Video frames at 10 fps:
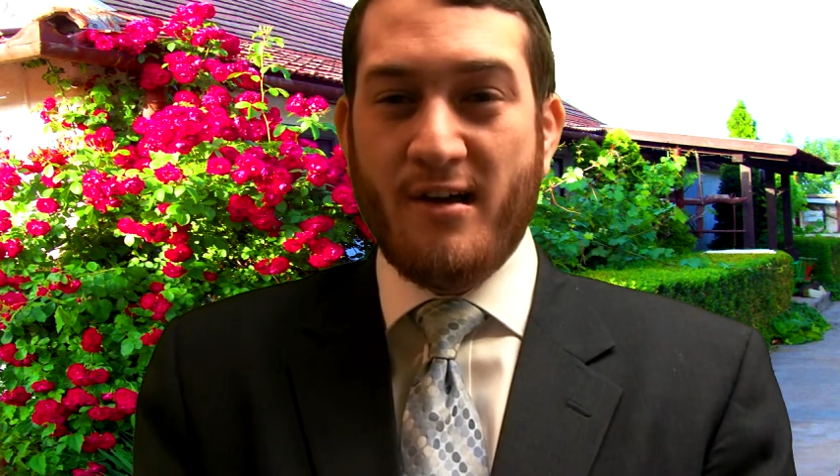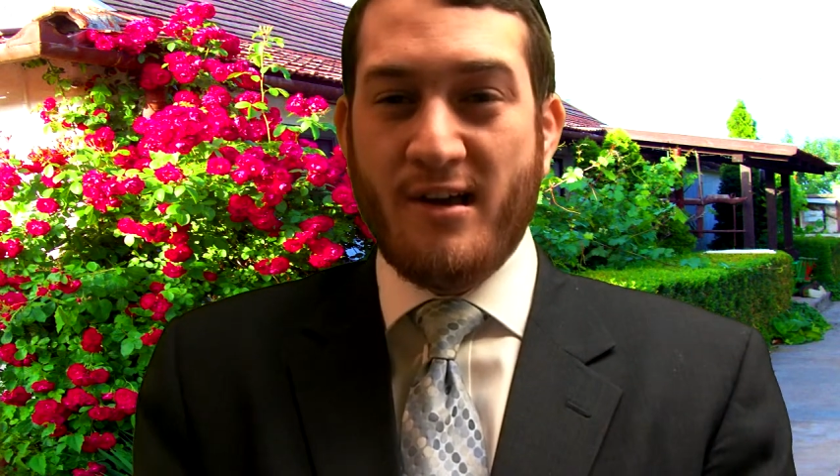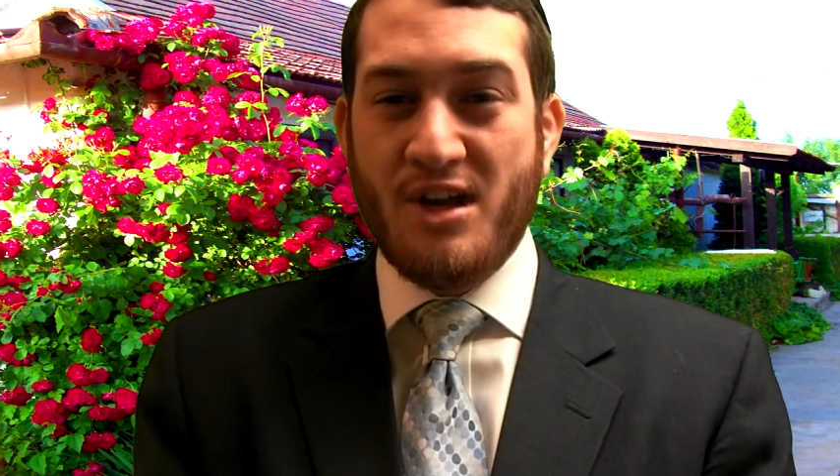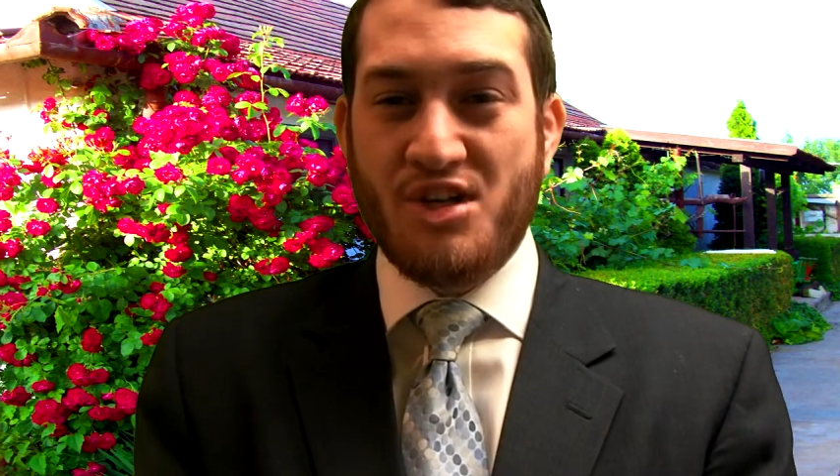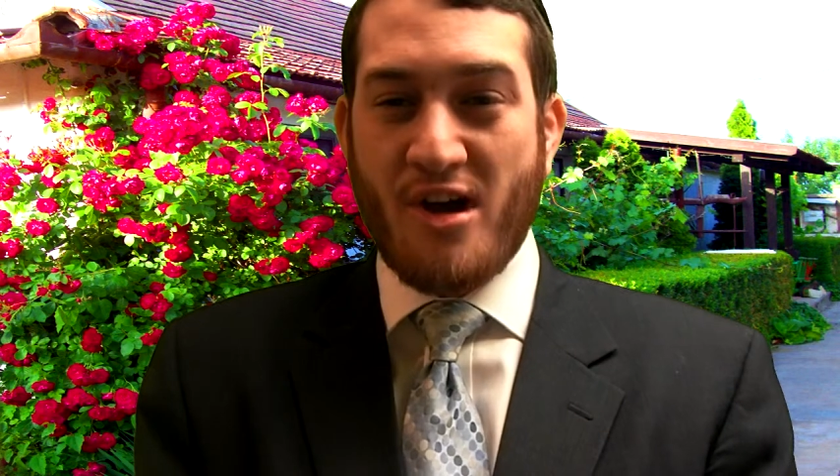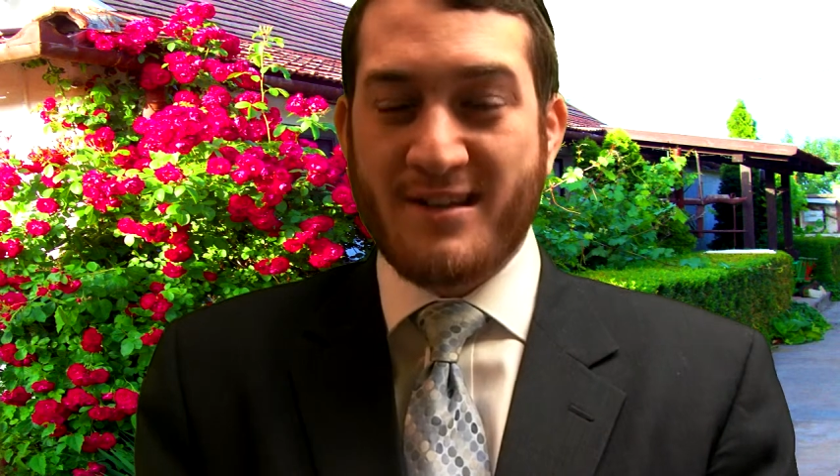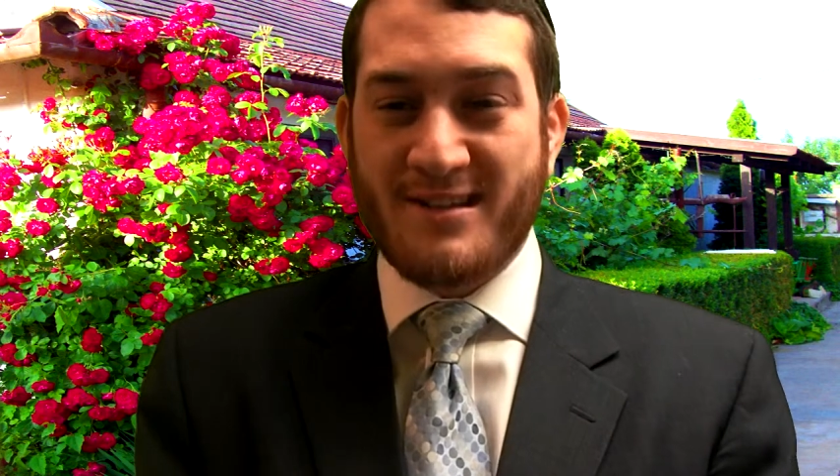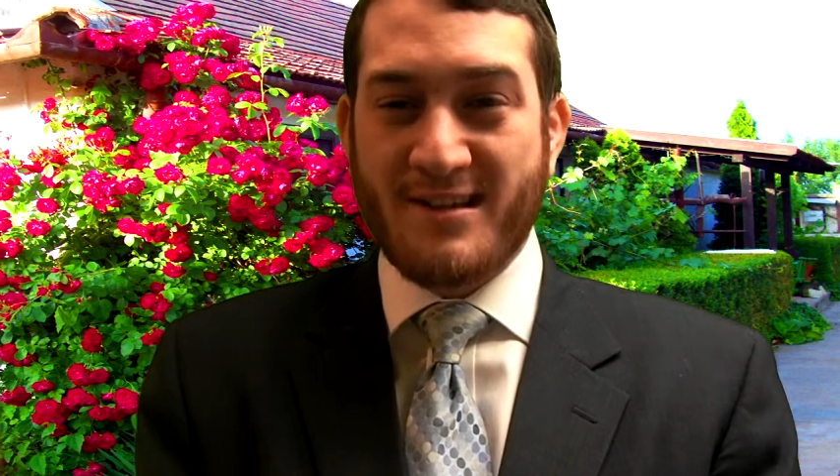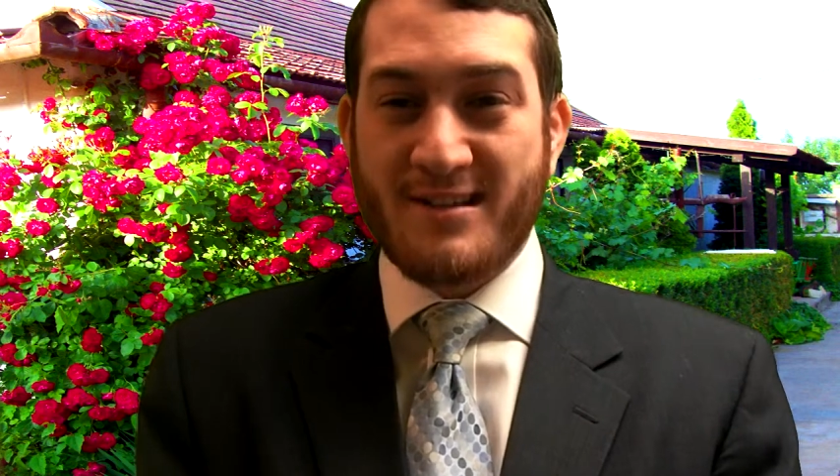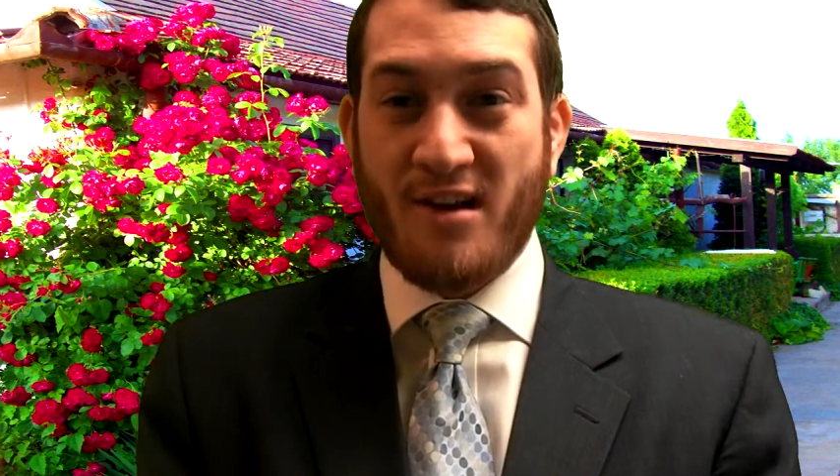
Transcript: injustice,